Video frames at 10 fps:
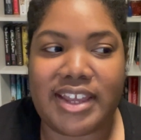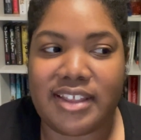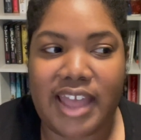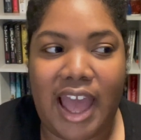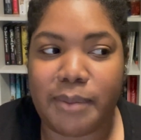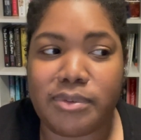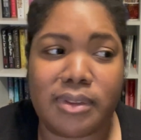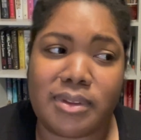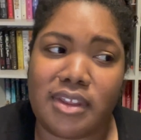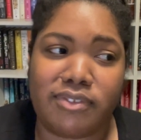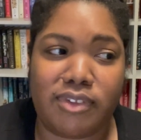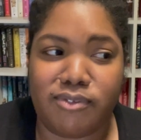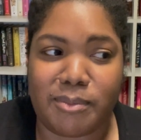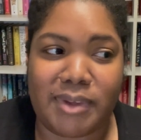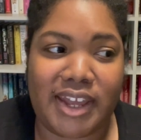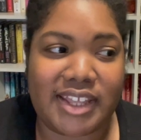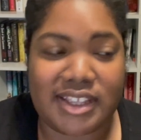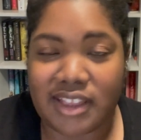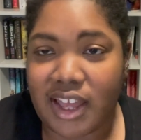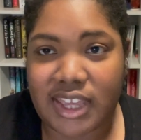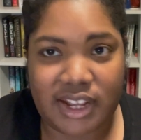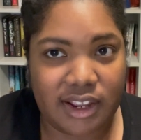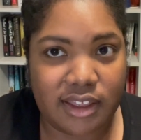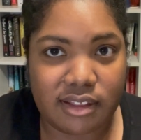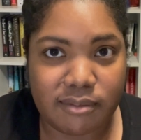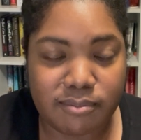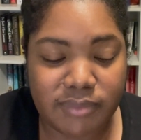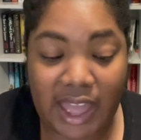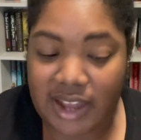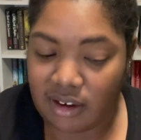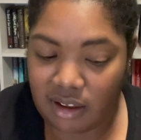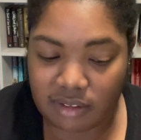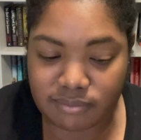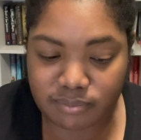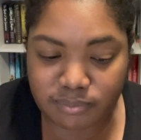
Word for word: It did absolutely nothing for me. I did not get it at all.